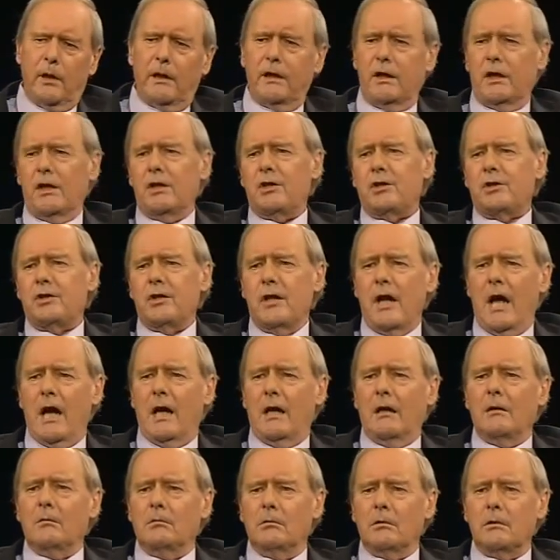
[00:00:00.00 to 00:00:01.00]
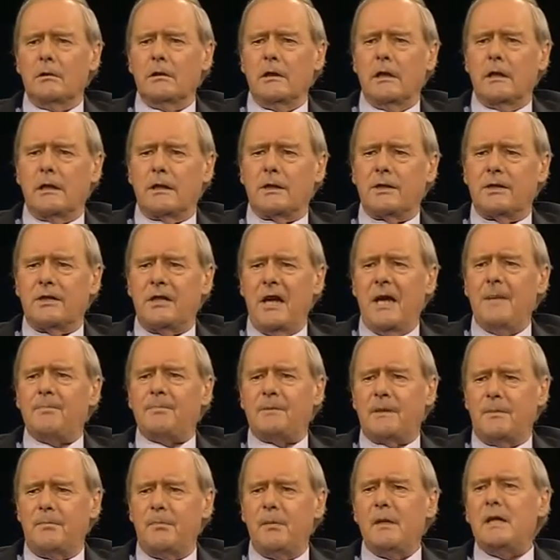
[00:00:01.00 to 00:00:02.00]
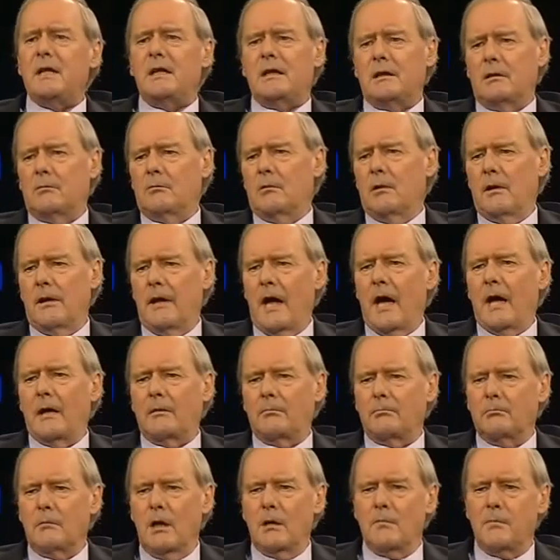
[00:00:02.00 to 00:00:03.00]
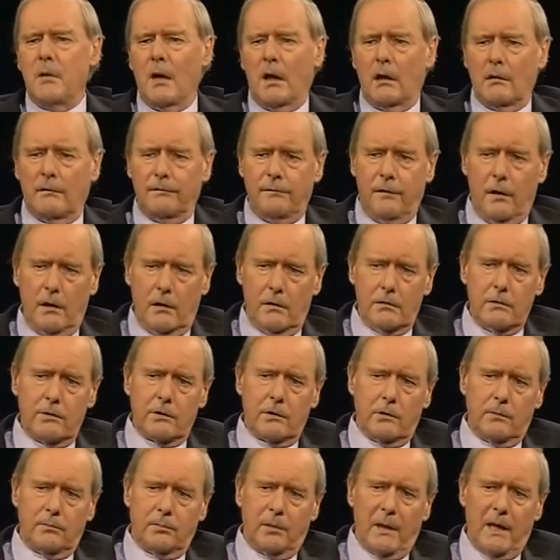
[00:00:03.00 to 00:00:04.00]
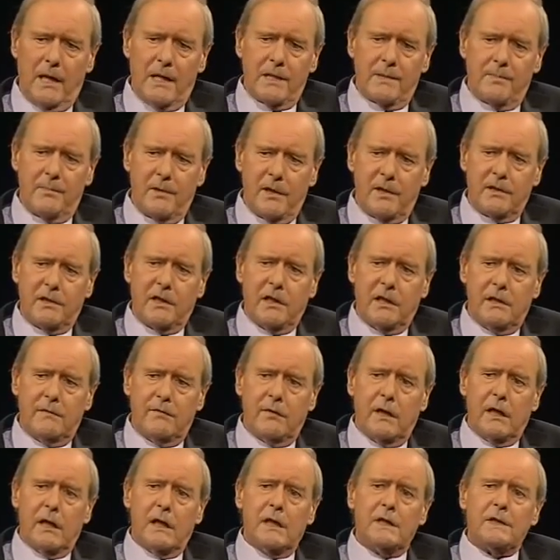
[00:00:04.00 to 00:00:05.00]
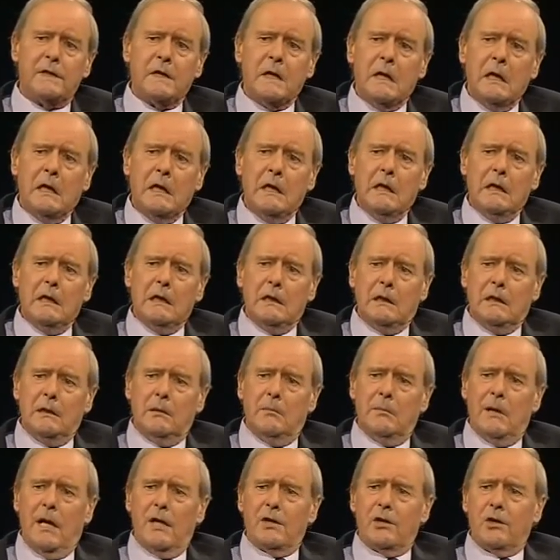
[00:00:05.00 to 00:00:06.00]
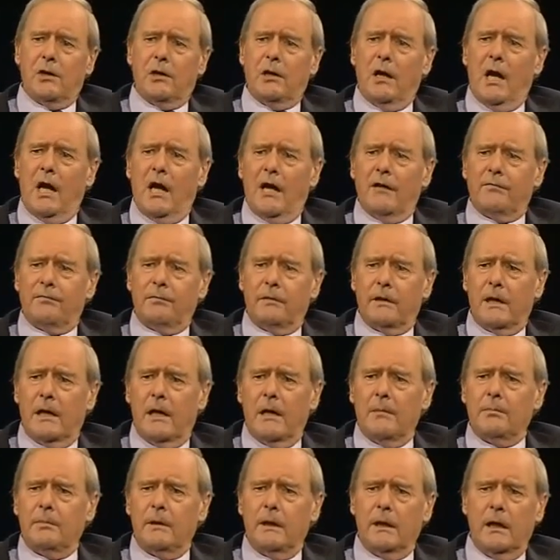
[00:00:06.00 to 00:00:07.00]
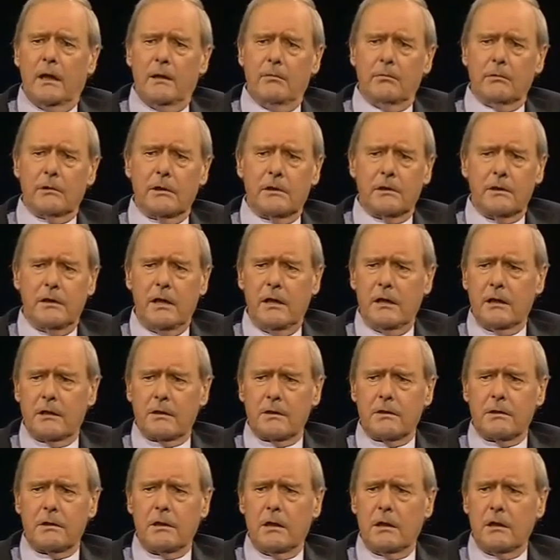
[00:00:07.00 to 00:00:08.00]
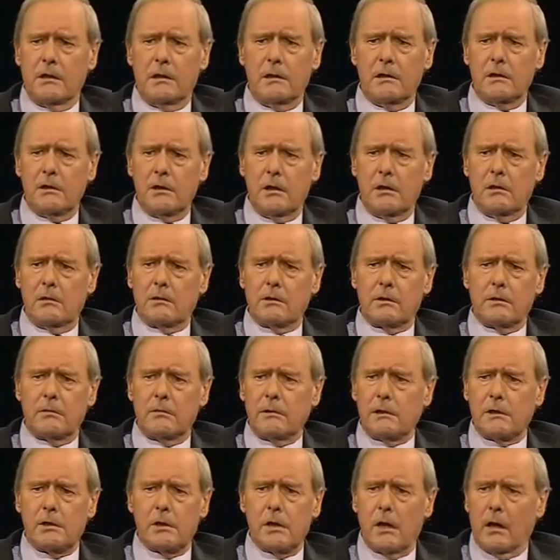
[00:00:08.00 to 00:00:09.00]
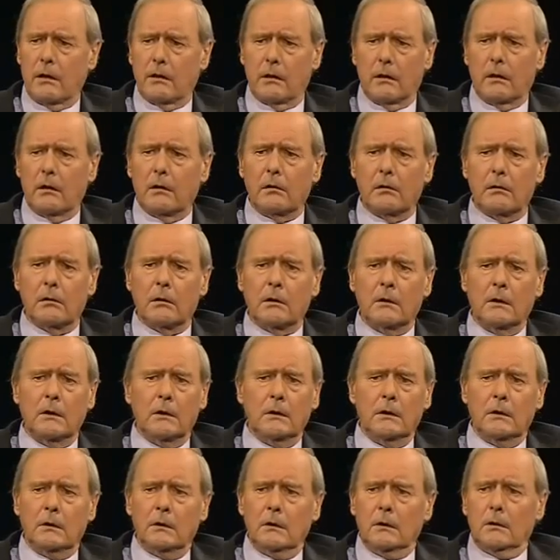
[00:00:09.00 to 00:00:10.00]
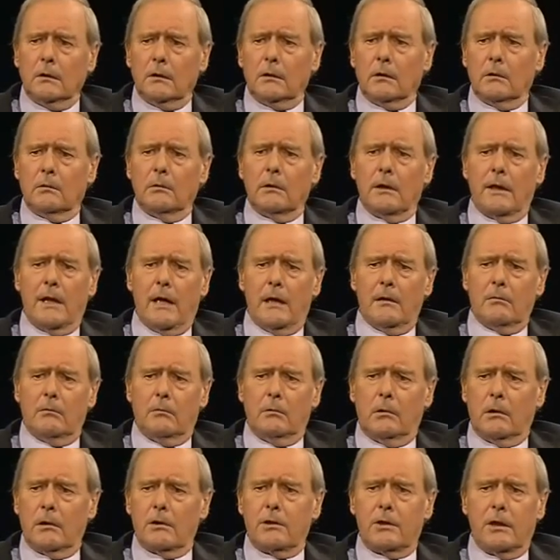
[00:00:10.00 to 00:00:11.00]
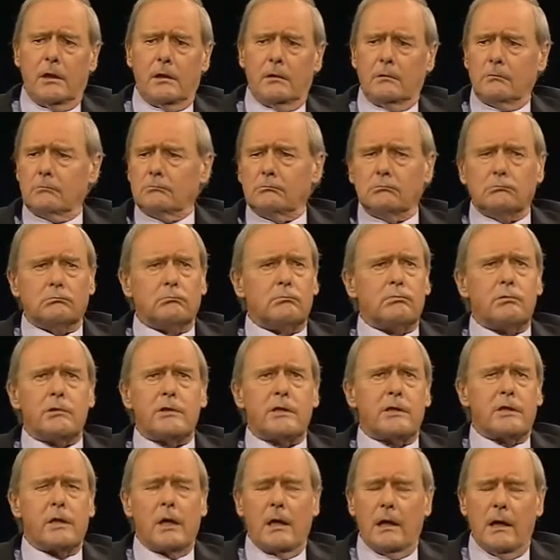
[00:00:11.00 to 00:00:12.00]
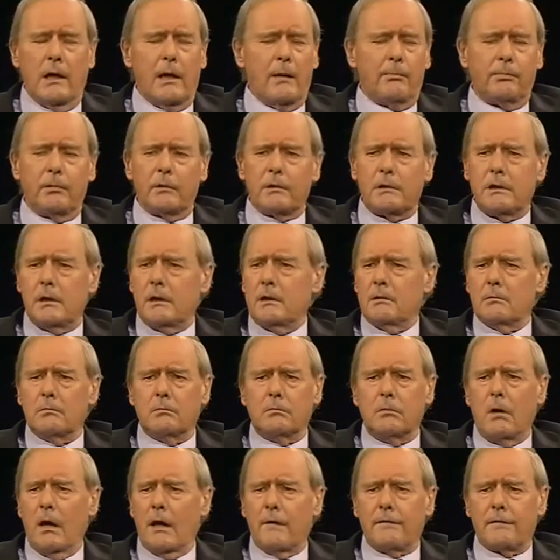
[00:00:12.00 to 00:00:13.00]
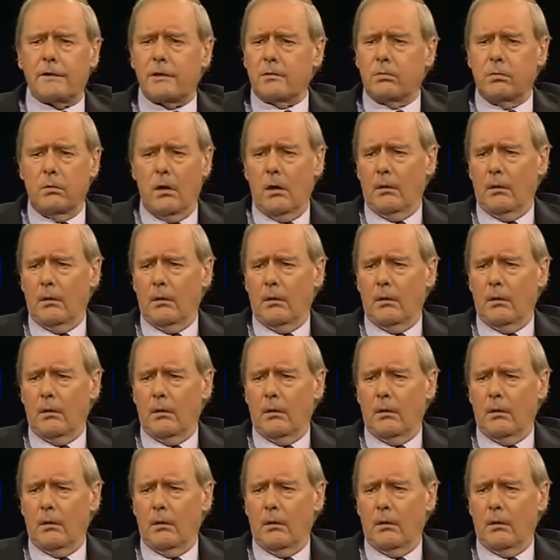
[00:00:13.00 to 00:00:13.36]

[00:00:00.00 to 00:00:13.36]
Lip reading: The British now wouldn't accept being without mobile phones or plasma TVs. Imagine life without being able to text dirty jokes to each other, or without watching celebrity wife